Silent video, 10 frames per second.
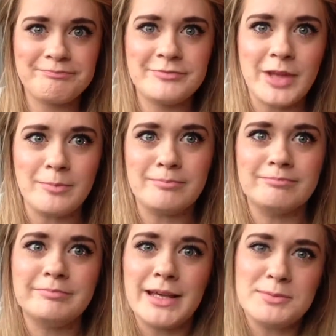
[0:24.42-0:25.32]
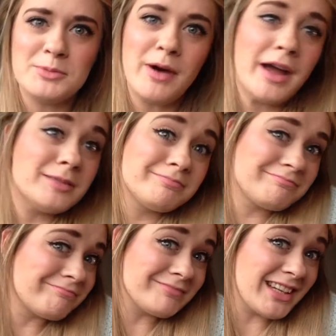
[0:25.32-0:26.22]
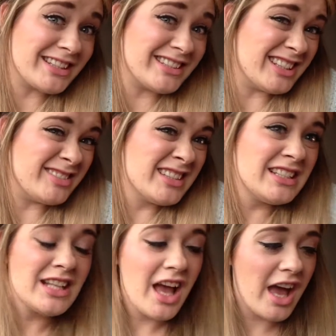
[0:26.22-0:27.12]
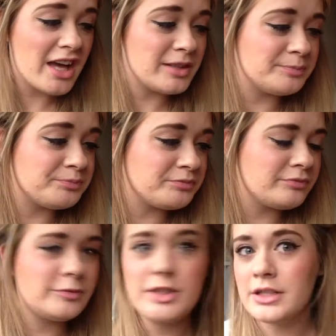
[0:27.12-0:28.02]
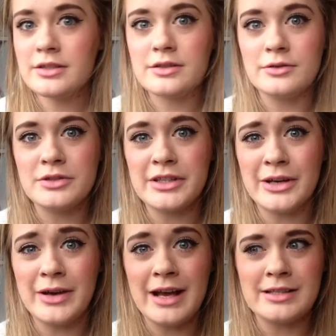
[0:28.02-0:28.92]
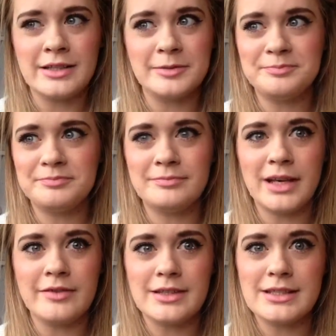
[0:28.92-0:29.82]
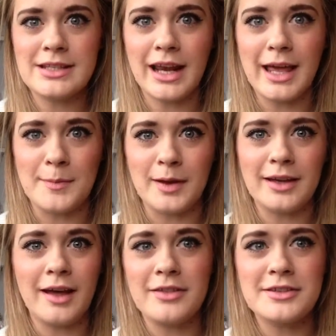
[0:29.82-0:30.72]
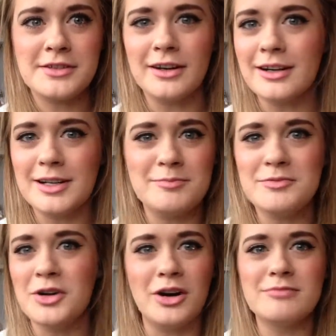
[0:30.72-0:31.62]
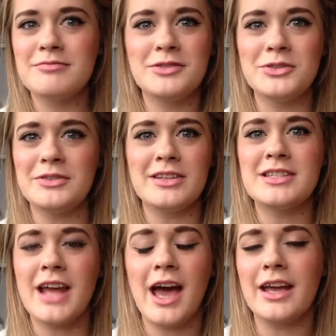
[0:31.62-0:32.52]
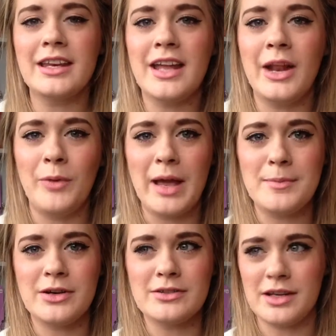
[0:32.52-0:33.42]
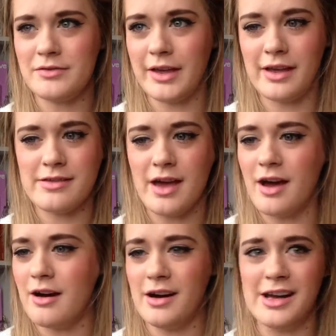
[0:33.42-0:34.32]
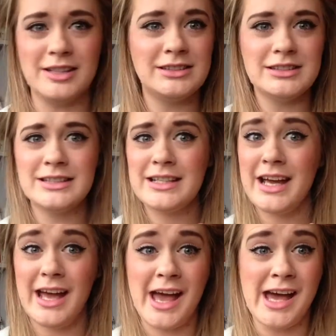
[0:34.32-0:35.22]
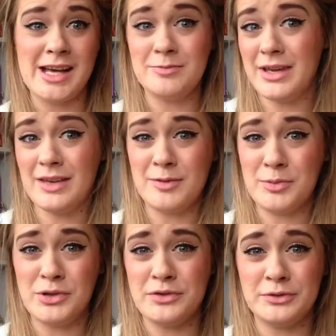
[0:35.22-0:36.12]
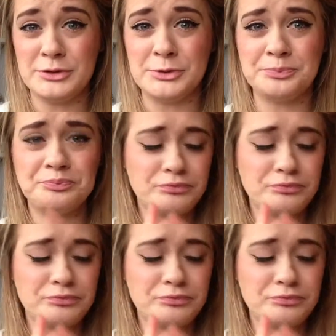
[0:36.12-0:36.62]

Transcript: some people might. I don't know. Just also as a bit of a disclaimer at the start, I'm not doing this tag in any way because I think that I am either beautiful